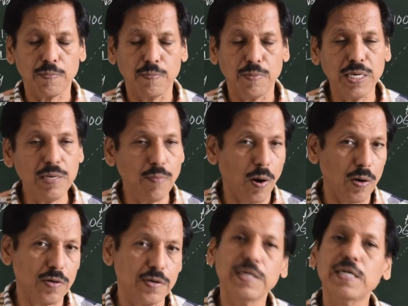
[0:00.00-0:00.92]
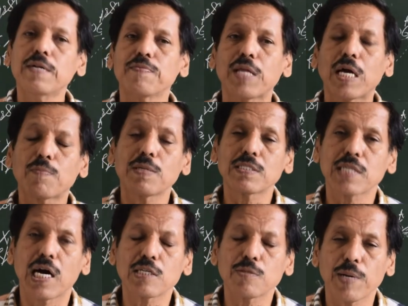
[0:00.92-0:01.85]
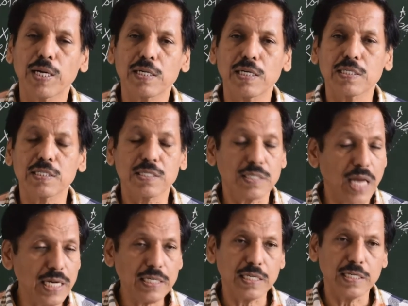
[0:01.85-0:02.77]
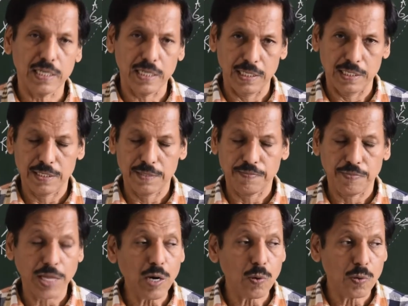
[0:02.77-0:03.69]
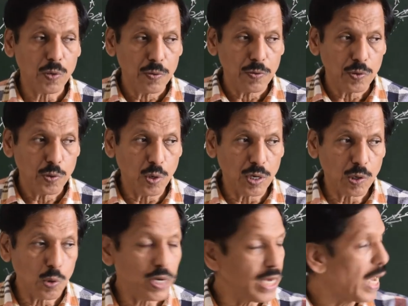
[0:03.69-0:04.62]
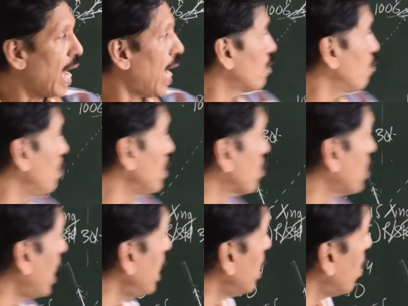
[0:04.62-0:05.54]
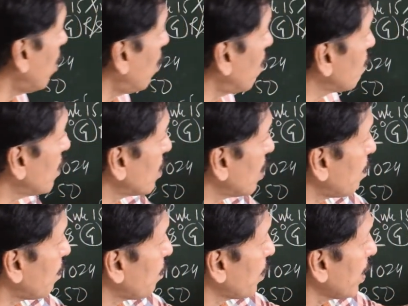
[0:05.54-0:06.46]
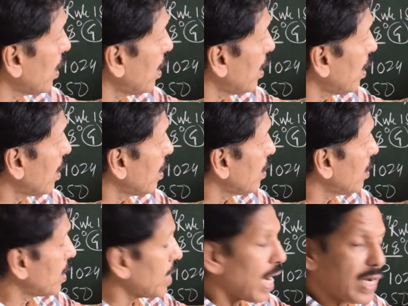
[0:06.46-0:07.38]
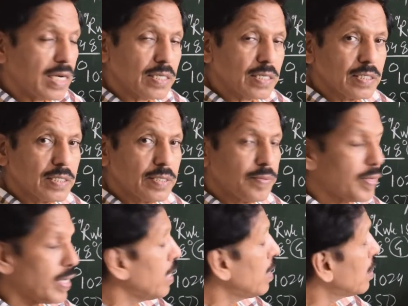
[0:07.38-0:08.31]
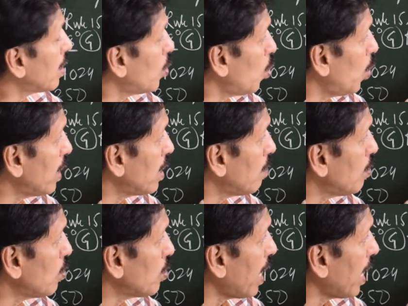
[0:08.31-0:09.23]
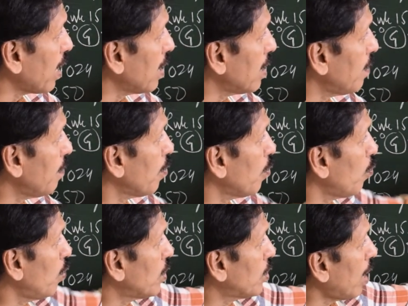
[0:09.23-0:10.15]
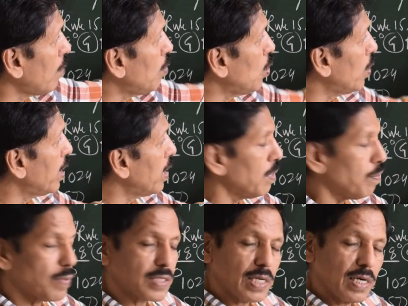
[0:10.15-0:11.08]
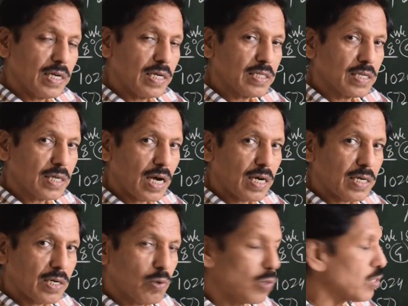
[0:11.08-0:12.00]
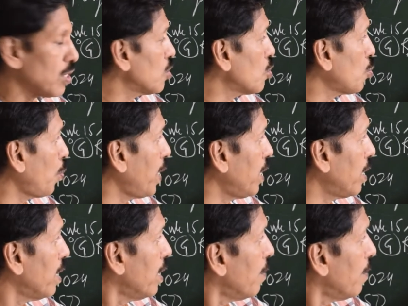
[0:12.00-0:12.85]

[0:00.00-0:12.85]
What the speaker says: beam on, that means the aspect is 90 degrees. Now, you are looking at which side of the ship? The target in the OAW triangle, with WA representing the target course and speed,